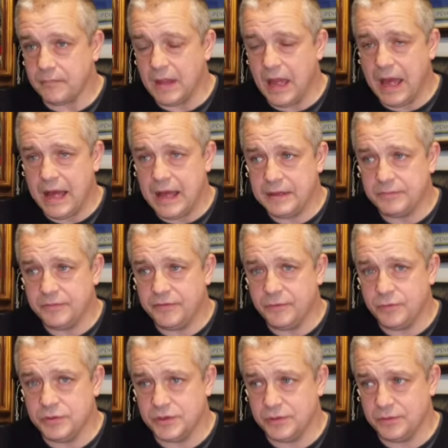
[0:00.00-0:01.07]
and push
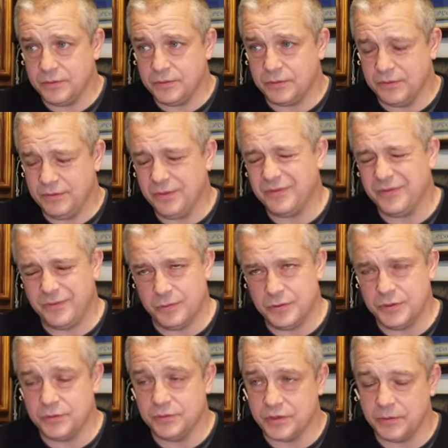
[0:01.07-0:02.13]

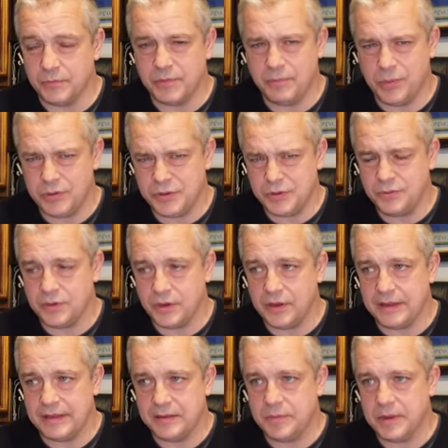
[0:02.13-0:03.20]
those out a
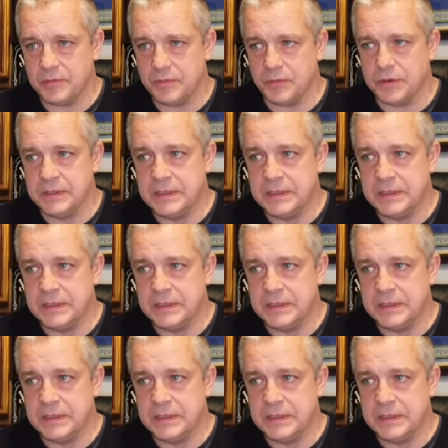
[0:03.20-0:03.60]
little bit more,